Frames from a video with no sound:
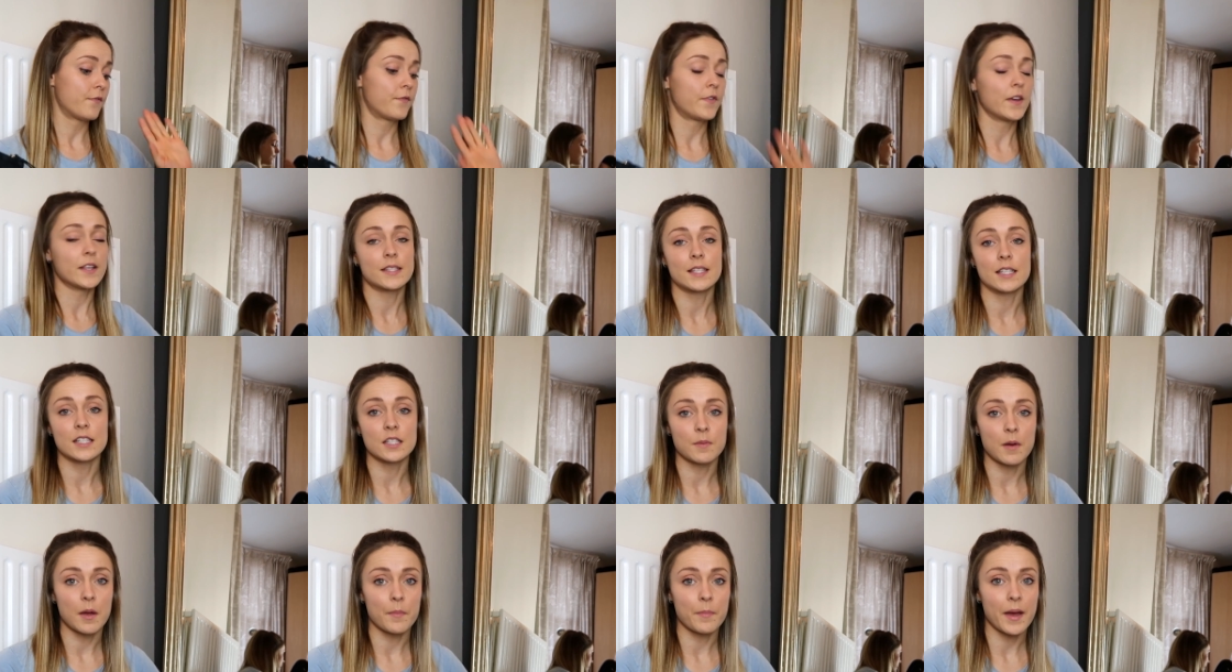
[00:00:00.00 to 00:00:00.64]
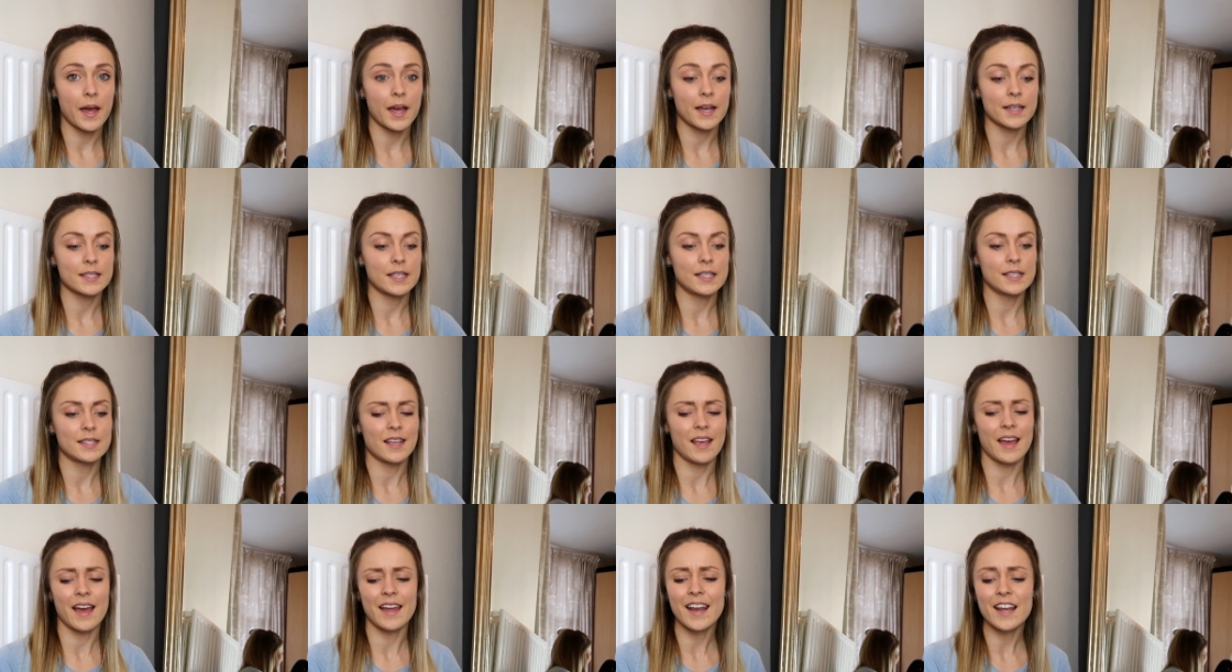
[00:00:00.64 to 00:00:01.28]
fits into my bags
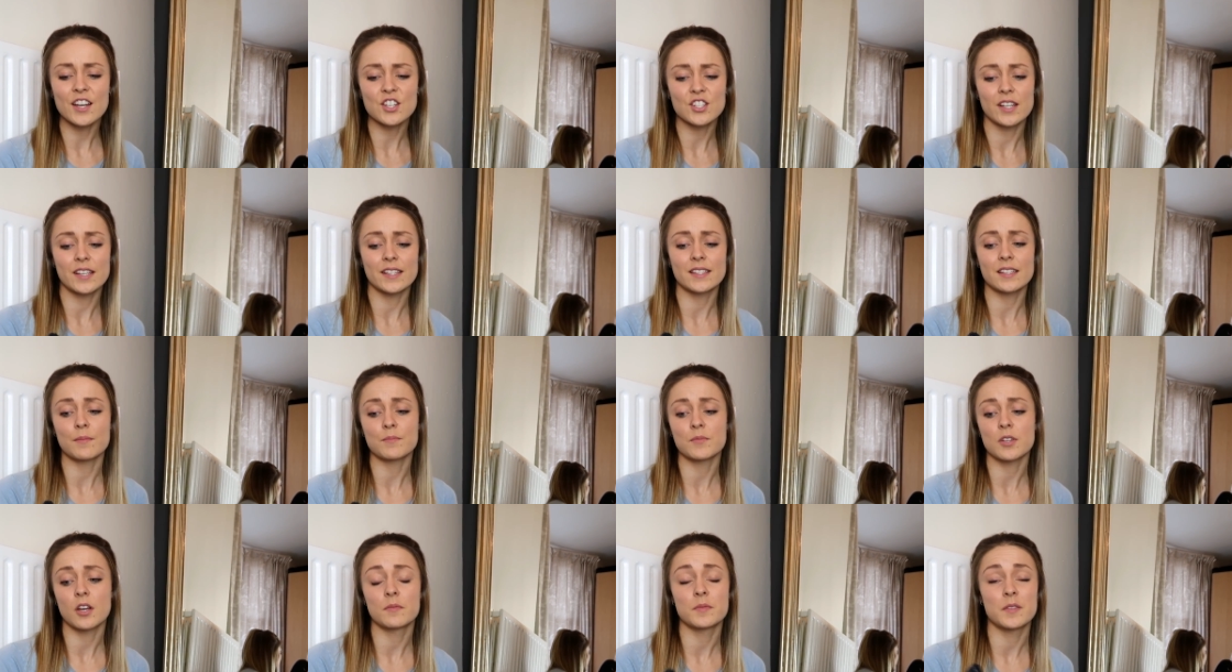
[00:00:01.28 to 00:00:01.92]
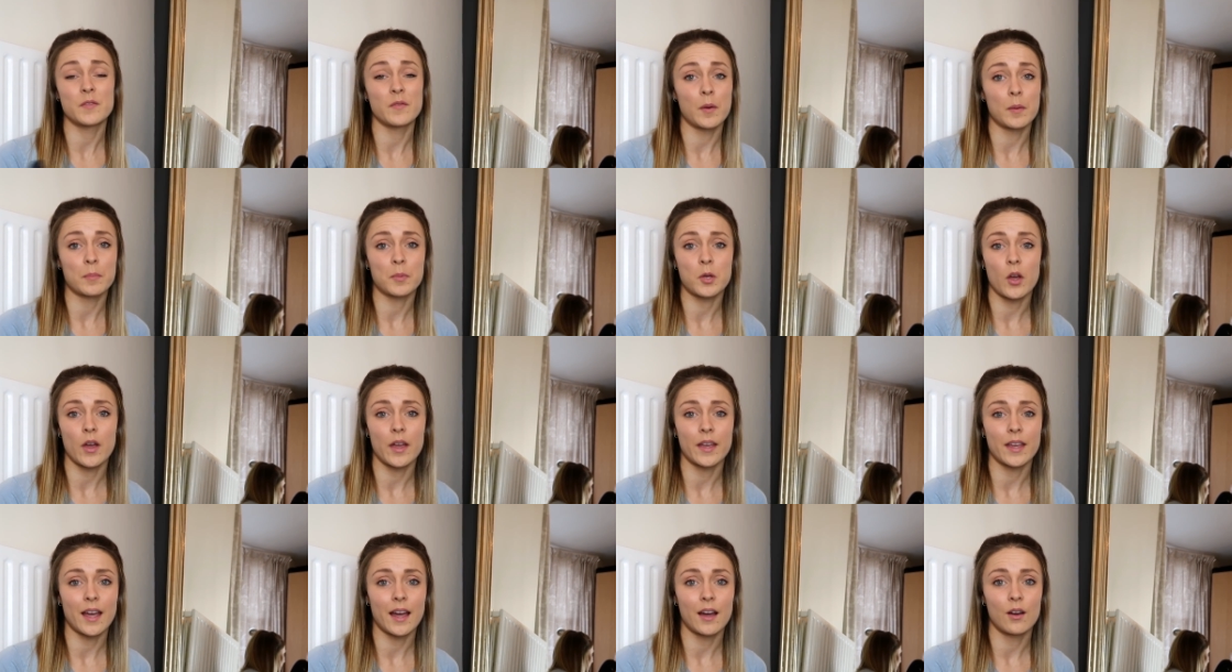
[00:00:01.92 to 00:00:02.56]
easier and actually sometimes if I'm
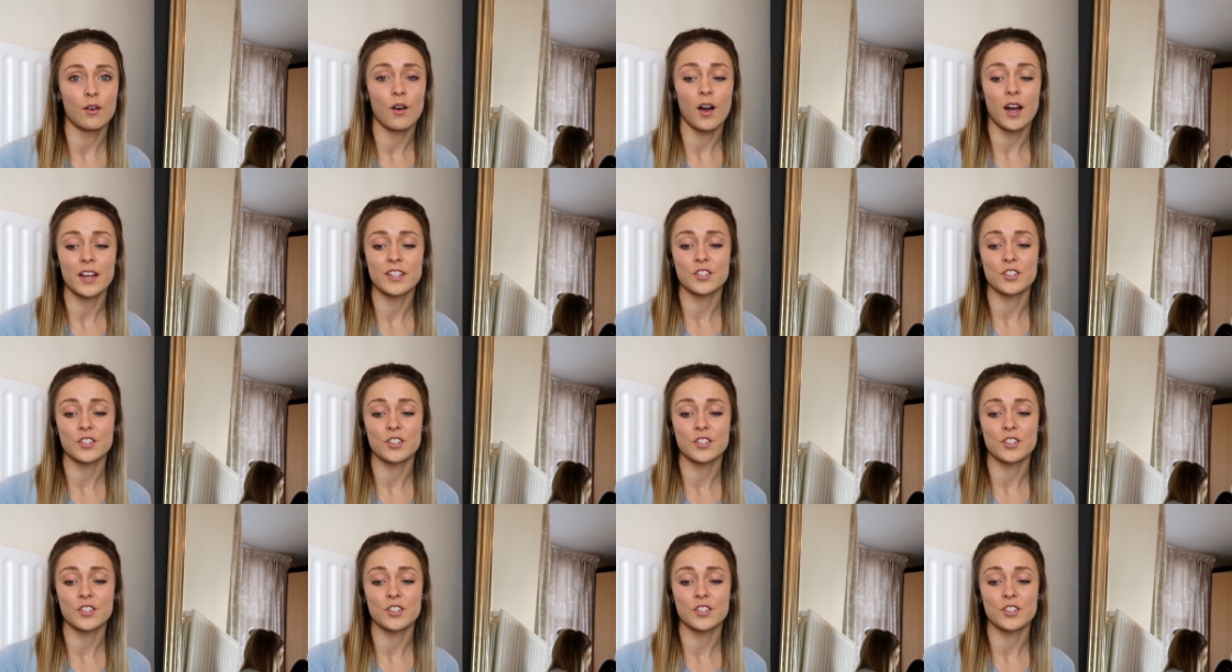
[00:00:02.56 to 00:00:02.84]
going out